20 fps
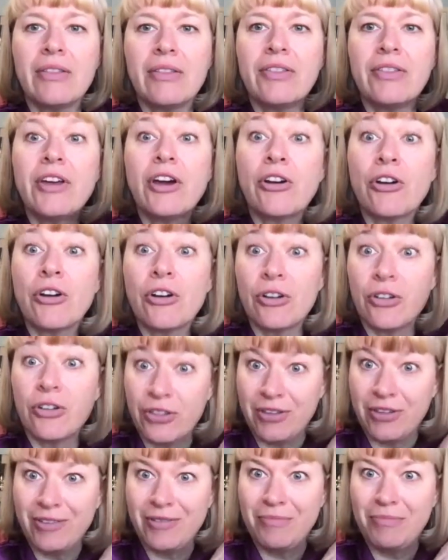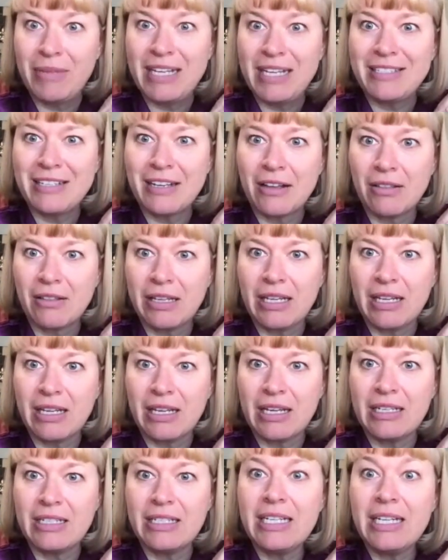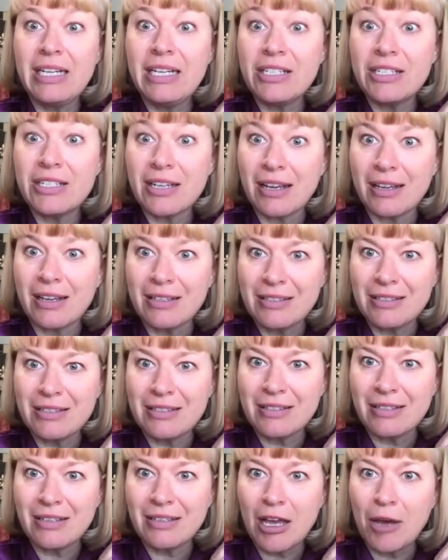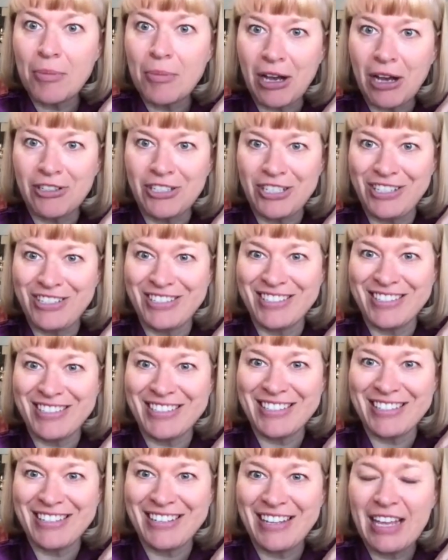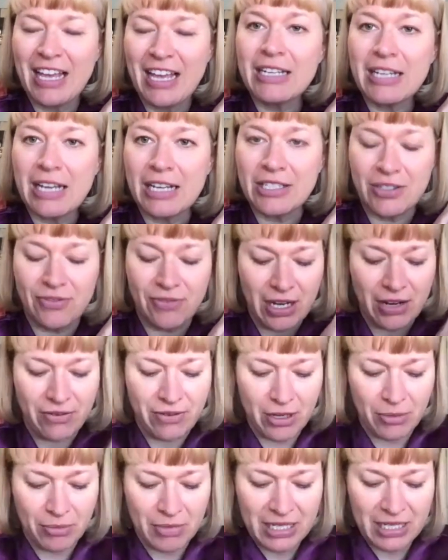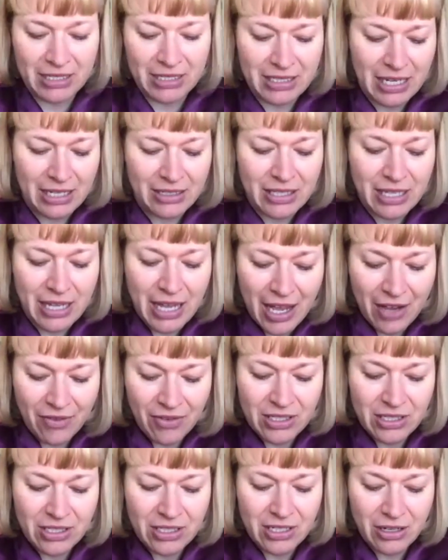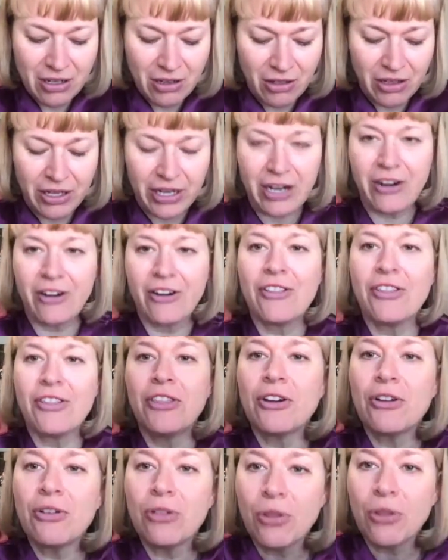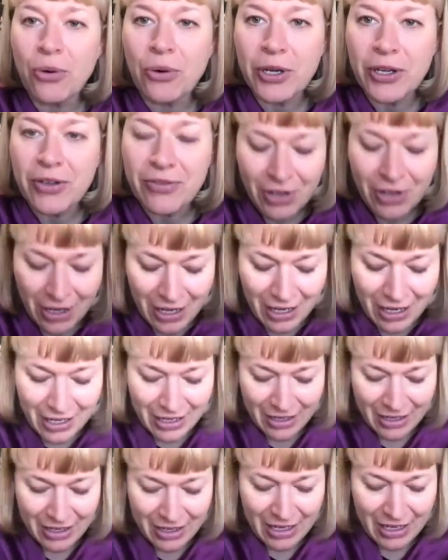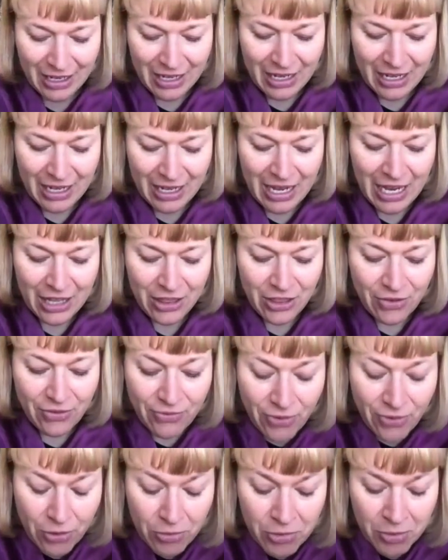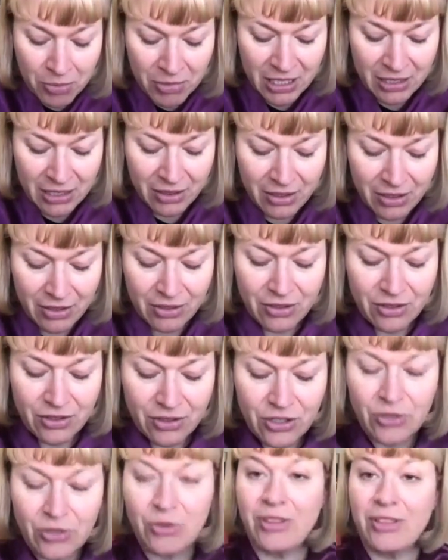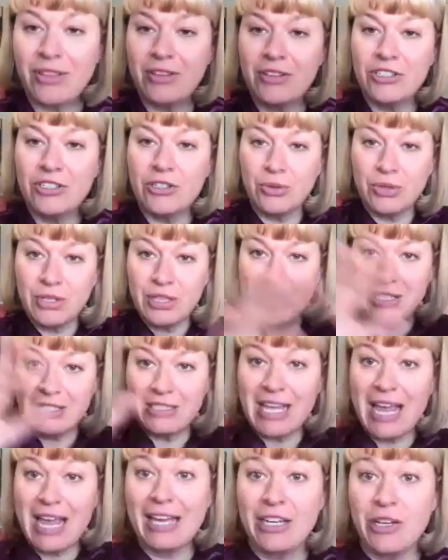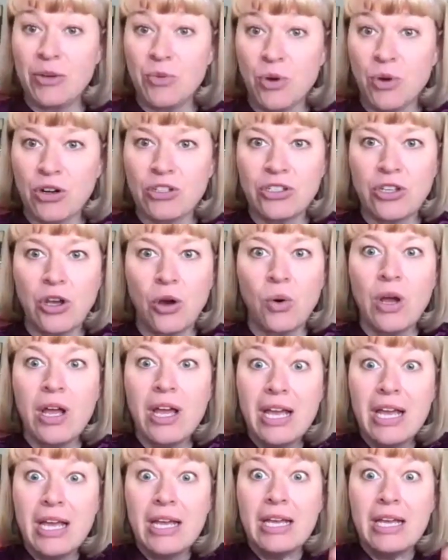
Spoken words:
the earth basically can teach us about Jesus and testify of him. It says, the heavens declare the glory of God, and the firmament sheweth his handiwork. So